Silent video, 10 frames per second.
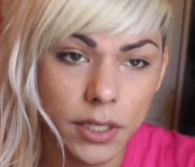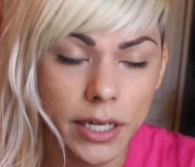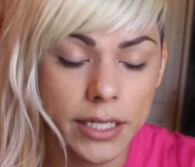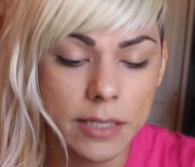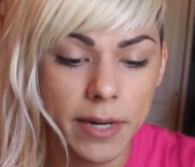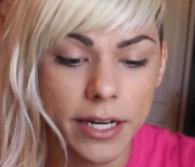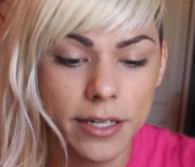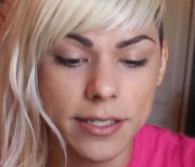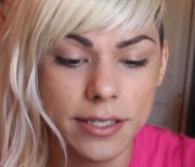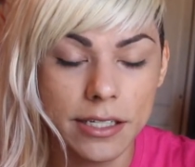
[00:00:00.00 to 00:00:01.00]
It
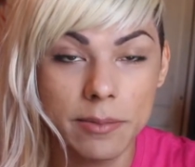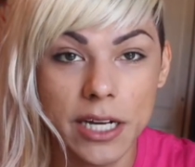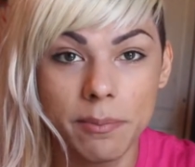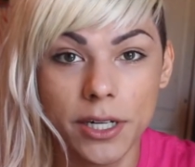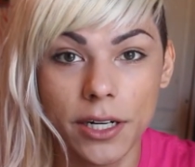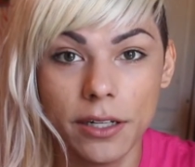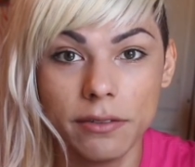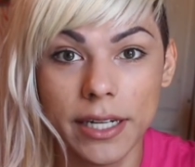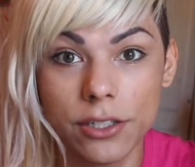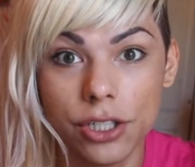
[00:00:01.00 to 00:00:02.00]
expires in September
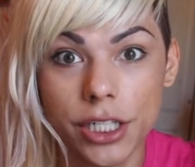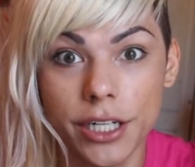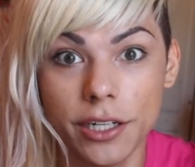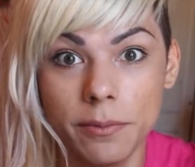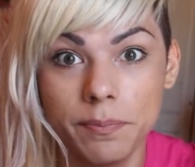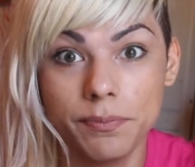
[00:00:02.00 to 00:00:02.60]
next year.